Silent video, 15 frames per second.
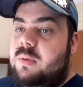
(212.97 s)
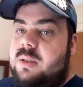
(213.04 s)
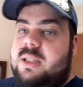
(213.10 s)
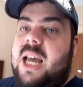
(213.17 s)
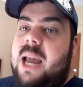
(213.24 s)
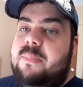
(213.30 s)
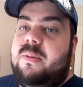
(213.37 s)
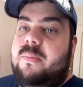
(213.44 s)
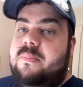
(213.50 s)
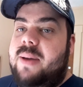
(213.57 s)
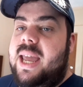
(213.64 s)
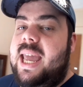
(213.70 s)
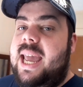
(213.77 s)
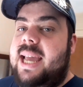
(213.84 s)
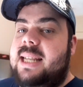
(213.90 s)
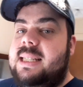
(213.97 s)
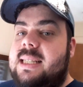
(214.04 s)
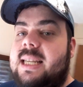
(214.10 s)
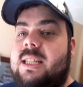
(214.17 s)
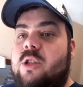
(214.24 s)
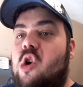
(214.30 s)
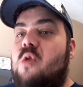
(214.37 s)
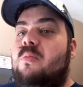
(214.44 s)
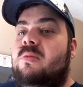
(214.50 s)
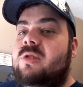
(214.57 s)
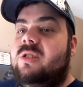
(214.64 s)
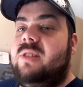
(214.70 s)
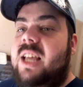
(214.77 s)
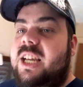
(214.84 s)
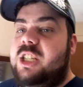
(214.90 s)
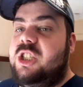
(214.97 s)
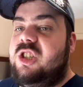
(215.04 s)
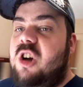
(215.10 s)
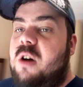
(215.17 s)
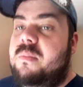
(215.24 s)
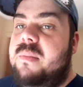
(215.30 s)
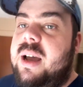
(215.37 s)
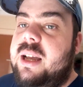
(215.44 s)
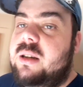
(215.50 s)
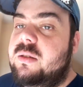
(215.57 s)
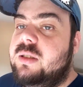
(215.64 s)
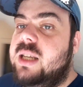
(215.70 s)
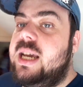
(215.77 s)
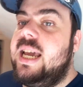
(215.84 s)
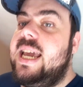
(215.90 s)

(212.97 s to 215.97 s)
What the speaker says: type of pants that's almost like Shawn Michaels.